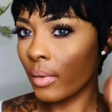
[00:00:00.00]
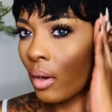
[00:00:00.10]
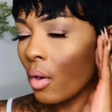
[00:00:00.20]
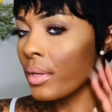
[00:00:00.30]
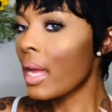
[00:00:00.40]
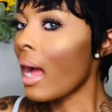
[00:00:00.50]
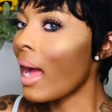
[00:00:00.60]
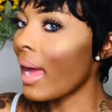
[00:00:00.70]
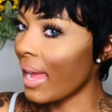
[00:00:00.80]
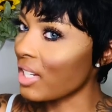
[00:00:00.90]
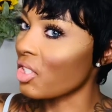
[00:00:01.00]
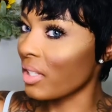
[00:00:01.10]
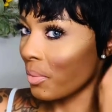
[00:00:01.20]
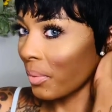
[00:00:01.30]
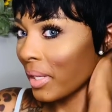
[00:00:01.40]
Oh, yeah, I
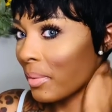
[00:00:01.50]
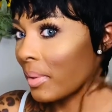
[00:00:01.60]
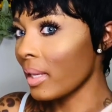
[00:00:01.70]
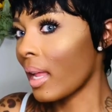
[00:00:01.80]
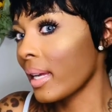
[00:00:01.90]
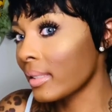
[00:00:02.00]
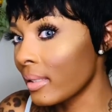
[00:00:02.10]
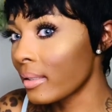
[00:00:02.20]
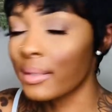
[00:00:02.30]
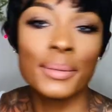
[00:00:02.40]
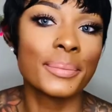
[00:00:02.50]
actually really, really like this.